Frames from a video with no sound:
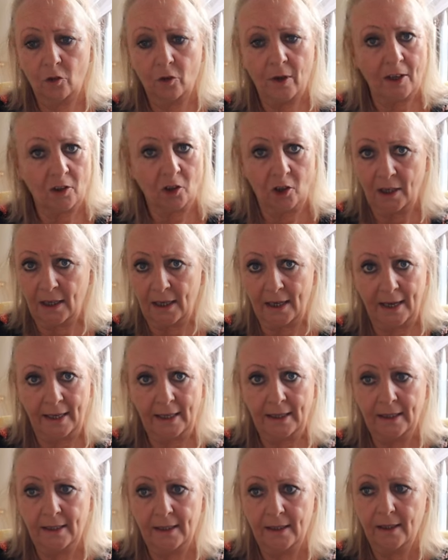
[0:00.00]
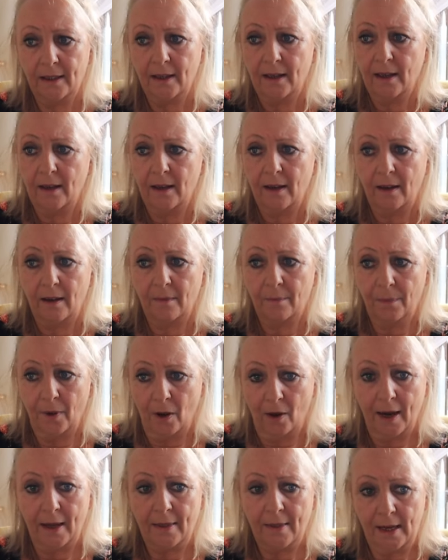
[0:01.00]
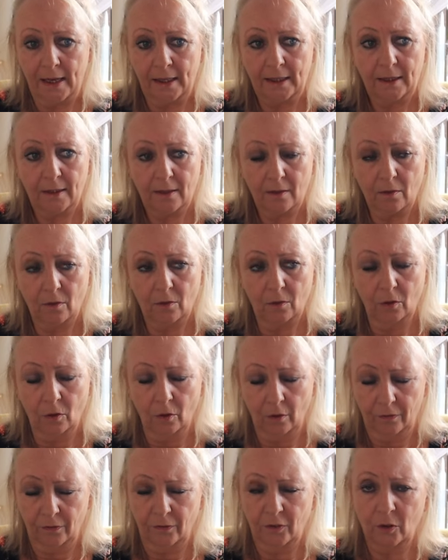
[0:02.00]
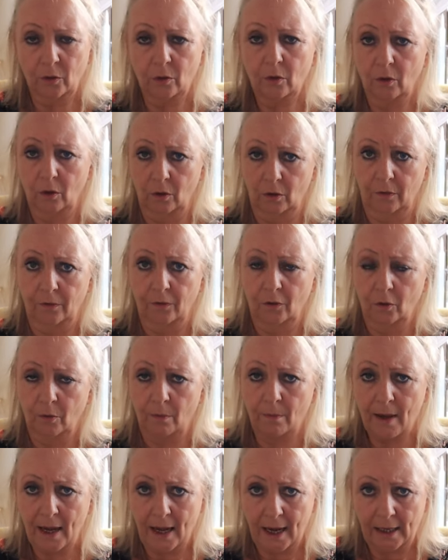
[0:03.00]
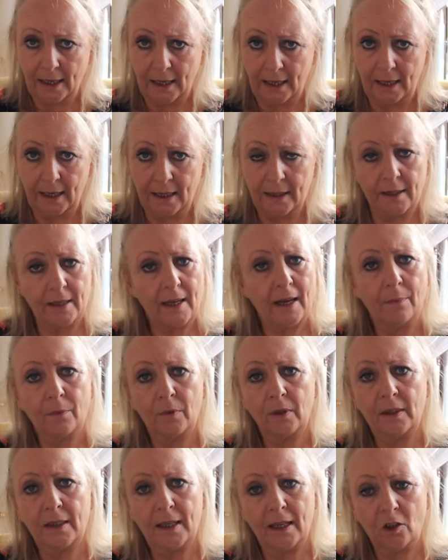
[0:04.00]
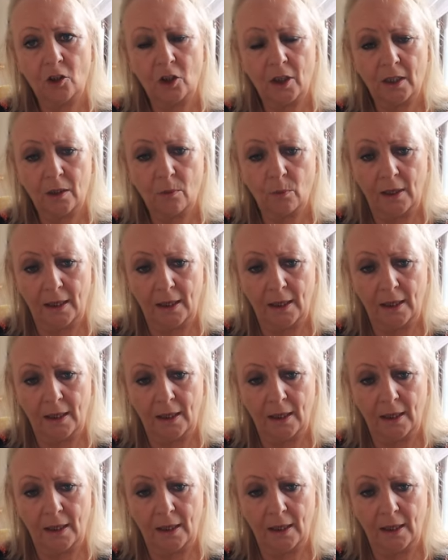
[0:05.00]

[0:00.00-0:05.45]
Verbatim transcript: tragically by this awful awful man and his name was Sanchez